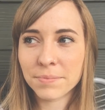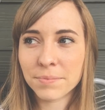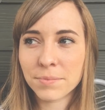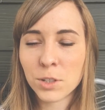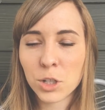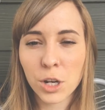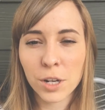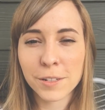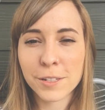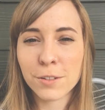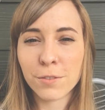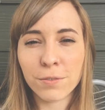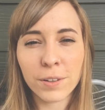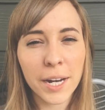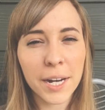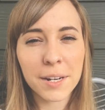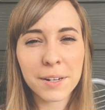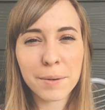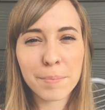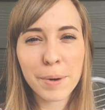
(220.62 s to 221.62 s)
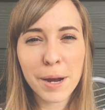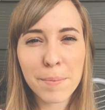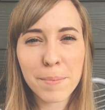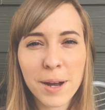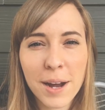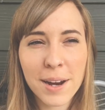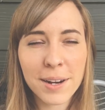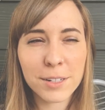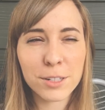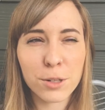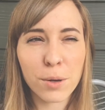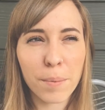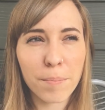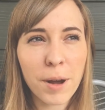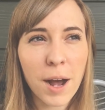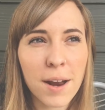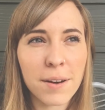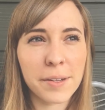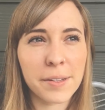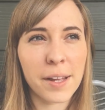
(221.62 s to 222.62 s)
justified in my mind, so I'm
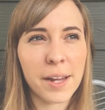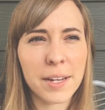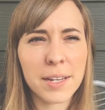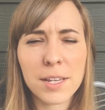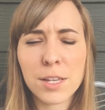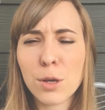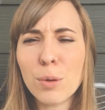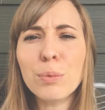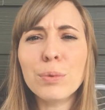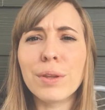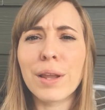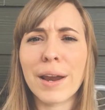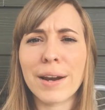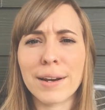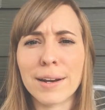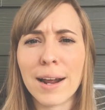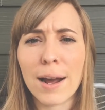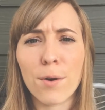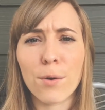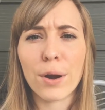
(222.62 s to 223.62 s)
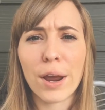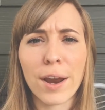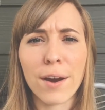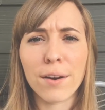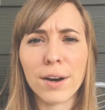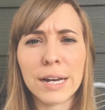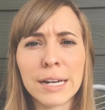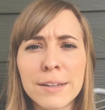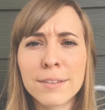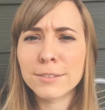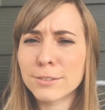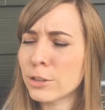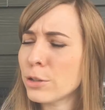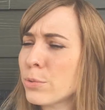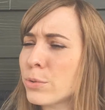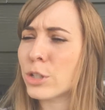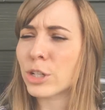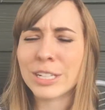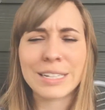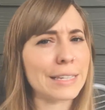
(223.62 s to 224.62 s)
kind of like, you let it out, Harry.
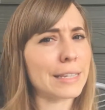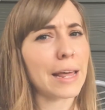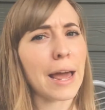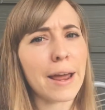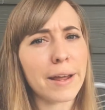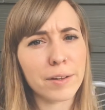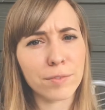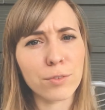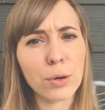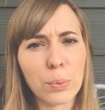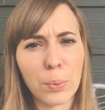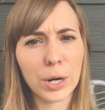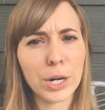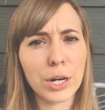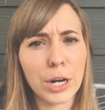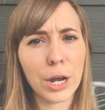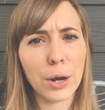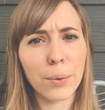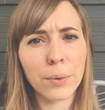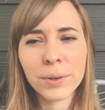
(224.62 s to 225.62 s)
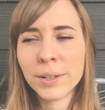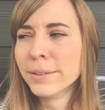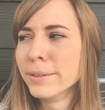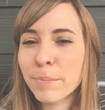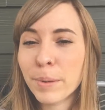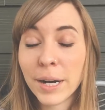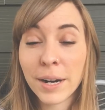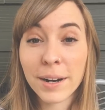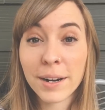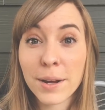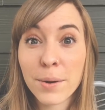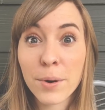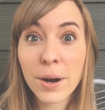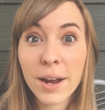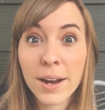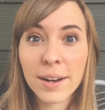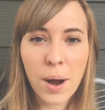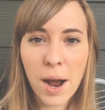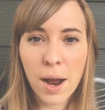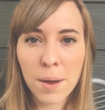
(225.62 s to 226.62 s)
Just let everyone know. But
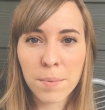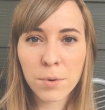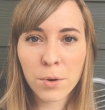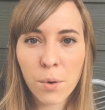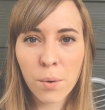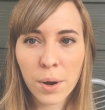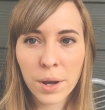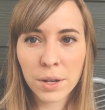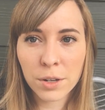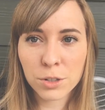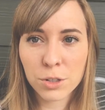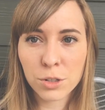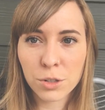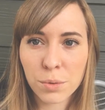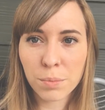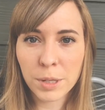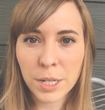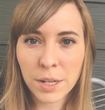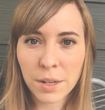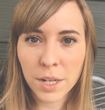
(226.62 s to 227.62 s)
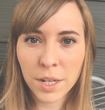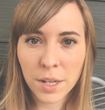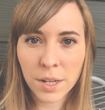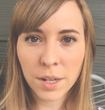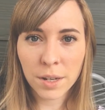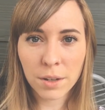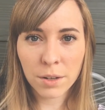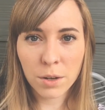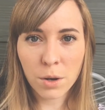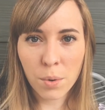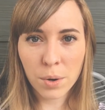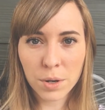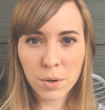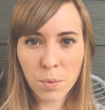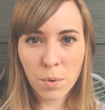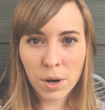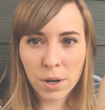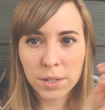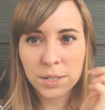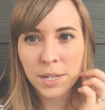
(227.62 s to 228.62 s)
anyway, I'm going to be going to
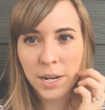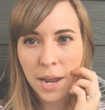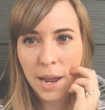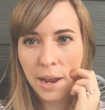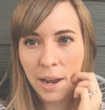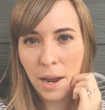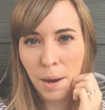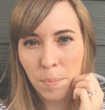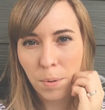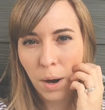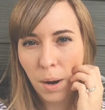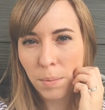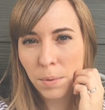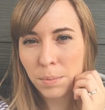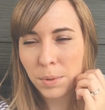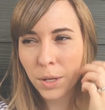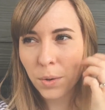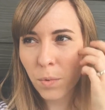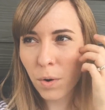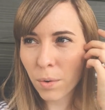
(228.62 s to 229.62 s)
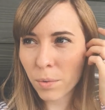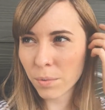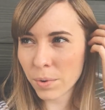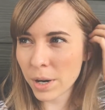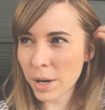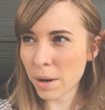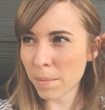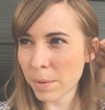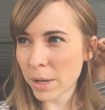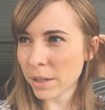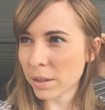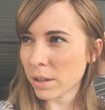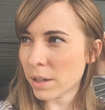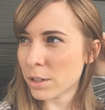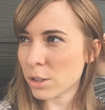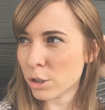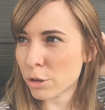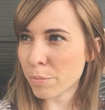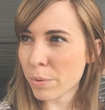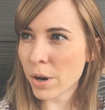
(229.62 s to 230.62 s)
work today. I probably won't read on my
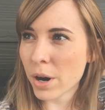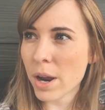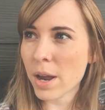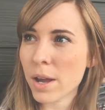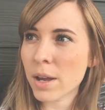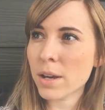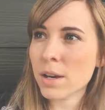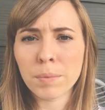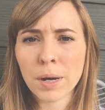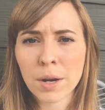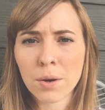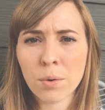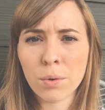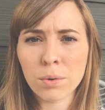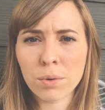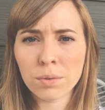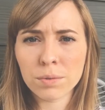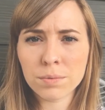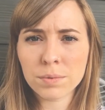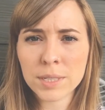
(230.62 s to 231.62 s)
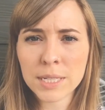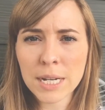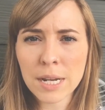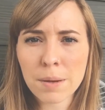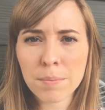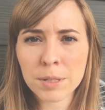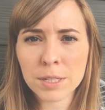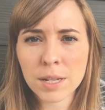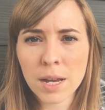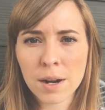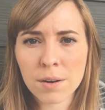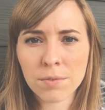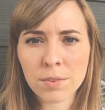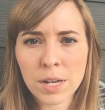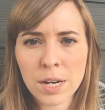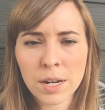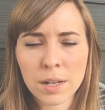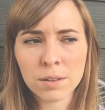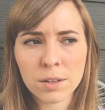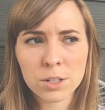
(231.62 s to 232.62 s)
lunch break. My whole team is kind of
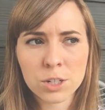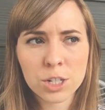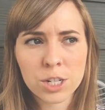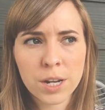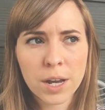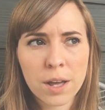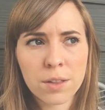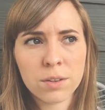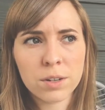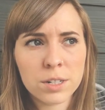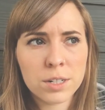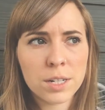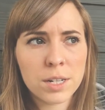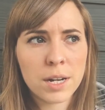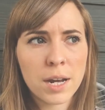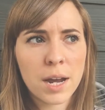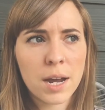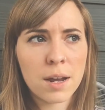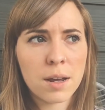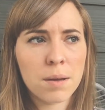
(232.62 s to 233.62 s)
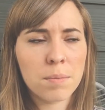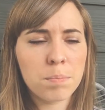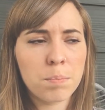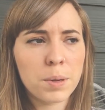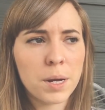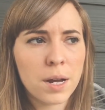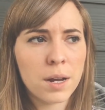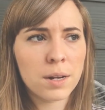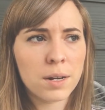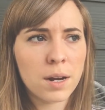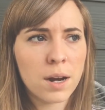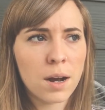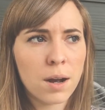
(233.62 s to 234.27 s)
eating lunch together today, but